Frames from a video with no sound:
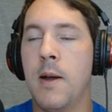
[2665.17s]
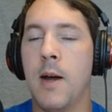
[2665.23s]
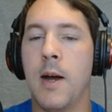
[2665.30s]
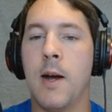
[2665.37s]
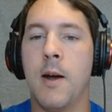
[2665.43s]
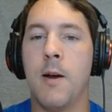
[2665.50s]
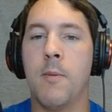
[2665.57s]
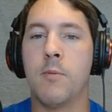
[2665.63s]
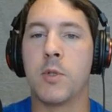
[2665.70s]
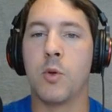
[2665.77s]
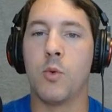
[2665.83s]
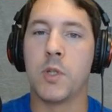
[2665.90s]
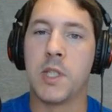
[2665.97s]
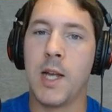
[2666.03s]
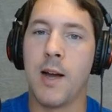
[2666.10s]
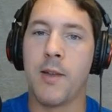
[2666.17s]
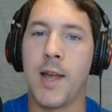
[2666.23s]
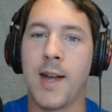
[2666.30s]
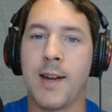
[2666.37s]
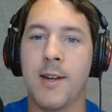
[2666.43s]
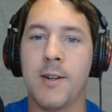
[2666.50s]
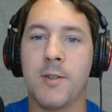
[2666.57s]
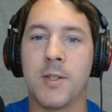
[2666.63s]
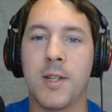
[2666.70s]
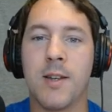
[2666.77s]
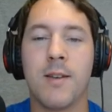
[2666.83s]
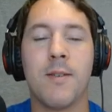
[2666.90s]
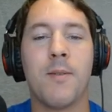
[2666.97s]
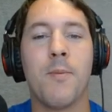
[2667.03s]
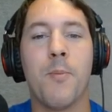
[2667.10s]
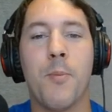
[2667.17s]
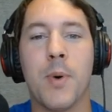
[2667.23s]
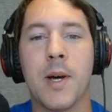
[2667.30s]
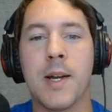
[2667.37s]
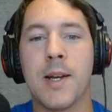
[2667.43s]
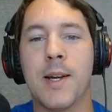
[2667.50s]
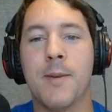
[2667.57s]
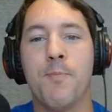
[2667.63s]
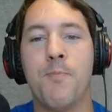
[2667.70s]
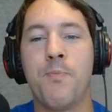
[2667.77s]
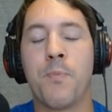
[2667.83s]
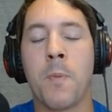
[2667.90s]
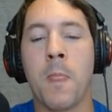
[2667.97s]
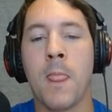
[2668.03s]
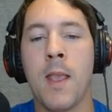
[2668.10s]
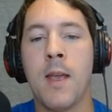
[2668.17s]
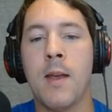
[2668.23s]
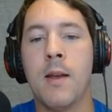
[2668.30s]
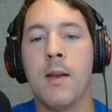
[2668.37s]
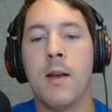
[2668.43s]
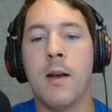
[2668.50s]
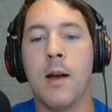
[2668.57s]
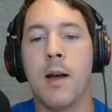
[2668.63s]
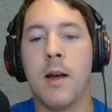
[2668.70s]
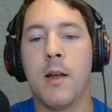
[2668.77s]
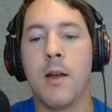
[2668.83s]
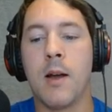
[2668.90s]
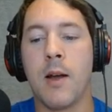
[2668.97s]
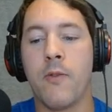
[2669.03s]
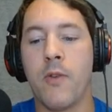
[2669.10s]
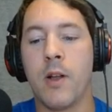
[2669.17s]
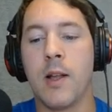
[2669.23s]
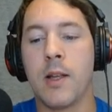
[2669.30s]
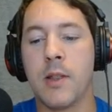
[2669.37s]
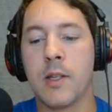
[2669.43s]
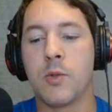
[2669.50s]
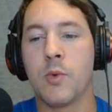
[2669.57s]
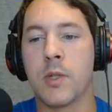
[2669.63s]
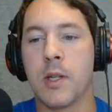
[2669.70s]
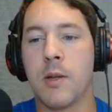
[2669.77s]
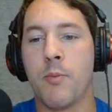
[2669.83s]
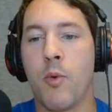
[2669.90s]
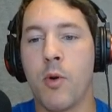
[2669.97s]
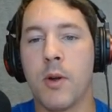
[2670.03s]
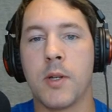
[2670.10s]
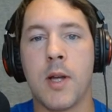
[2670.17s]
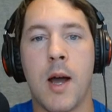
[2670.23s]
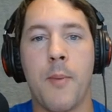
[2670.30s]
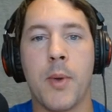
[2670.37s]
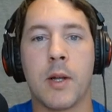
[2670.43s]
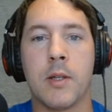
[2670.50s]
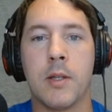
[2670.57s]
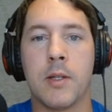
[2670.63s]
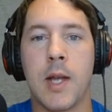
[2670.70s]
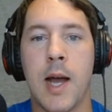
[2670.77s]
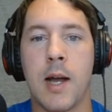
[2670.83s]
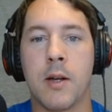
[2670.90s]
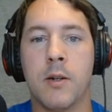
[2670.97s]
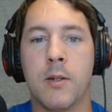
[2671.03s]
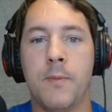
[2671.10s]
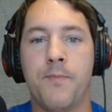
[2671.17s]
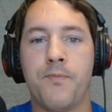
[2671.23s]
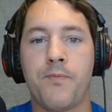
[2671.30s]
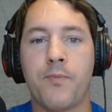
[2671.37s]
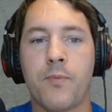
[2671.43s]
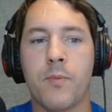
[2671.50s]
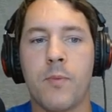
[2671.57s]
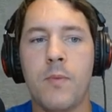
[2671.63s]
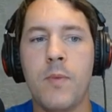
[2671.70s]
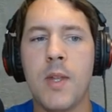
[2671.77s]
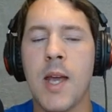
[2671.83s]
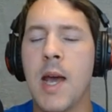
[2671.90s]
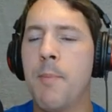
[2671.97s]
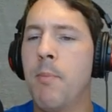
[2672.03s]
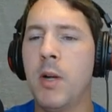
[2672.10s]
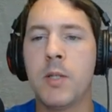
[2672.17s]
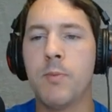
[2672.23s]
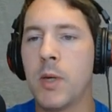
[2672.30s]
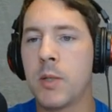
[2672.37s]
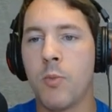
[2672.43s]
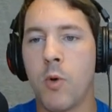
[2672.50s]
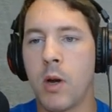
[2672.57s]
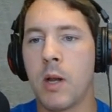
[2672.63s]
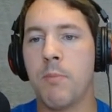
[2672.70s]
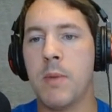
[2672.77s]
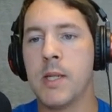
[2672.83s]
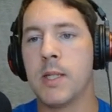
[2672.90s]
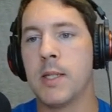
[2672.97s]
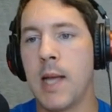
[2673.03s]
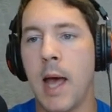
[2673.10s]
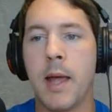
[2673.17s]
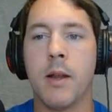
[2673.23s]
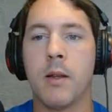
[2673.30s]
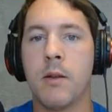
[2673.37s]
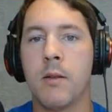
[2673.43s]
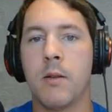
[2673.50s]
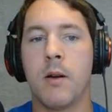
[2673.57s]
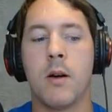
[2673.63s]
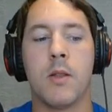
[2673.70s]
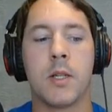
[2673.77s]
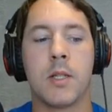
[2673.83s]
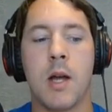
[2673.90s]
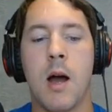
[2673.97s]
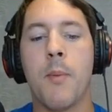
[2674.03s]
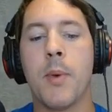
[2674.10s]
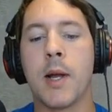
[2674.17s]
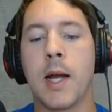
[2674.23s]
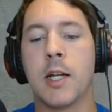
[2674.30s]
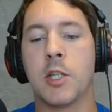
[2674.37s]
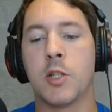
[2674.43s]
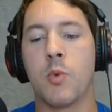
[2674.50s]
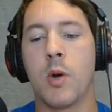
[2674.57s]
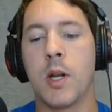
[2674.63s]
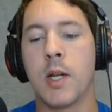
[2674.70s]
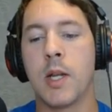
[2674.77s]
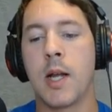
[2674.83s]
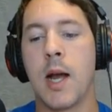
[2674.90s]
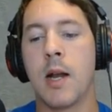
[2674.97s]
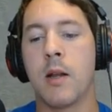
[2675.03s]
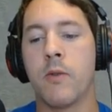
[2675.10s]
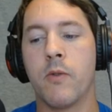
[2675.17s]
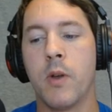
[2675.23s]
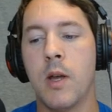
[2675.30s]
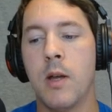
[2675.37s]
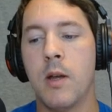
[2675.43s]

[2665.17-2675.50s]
So we'll see how that goes. But I felt like this was an important topic to tackle, and much, much more can be said on this topic. I just wanted to kind of